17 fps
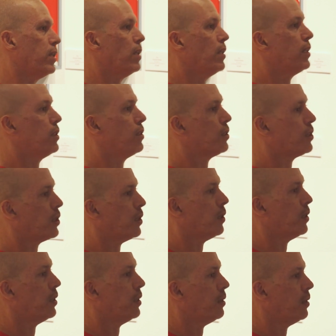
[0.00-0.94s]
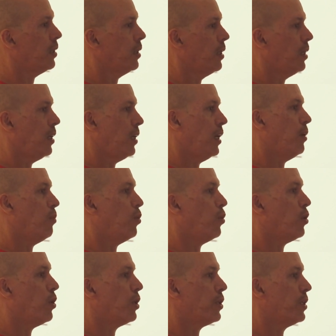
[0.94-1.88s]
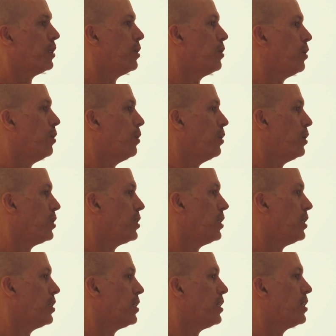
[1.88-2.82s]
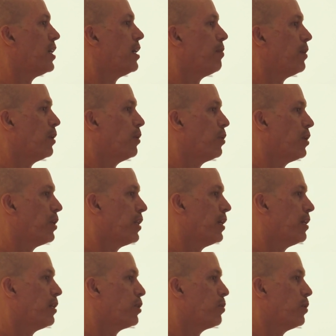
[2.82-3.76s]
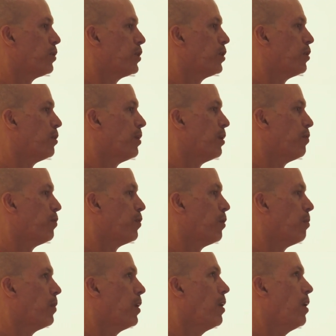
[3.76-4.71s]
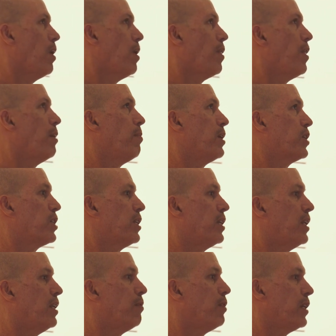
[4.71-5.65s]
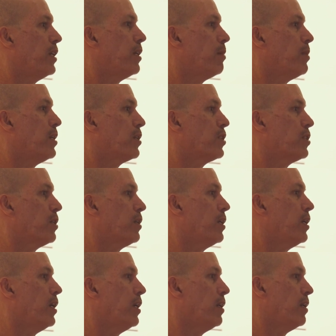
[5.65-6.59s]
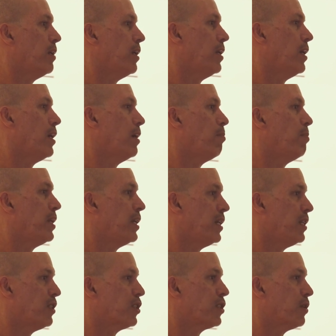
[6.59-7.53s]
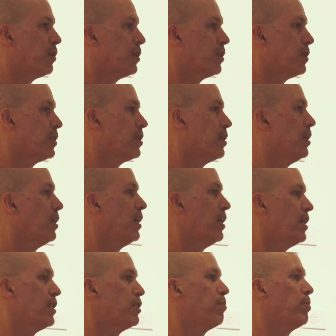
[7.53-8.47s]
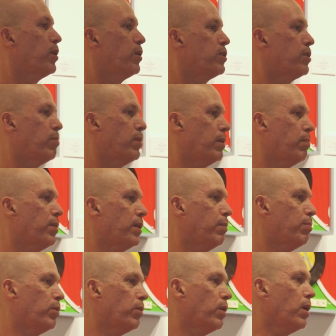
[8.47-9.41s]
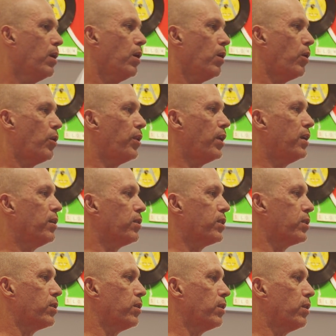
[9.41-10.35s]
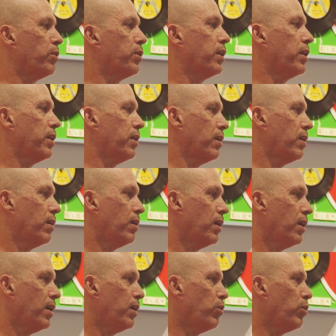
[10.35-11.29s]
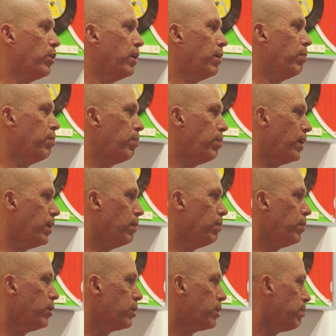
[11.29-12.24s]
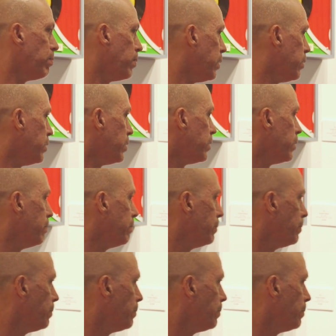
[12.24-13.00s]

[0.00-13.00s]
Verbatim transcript: you get Lichtenstein and, and Warhol in the early 60s having a look at that as well too, but from them actually living in amongst it and um, being insiders as opposed to being people on the outside looking at at all that um, prosperity.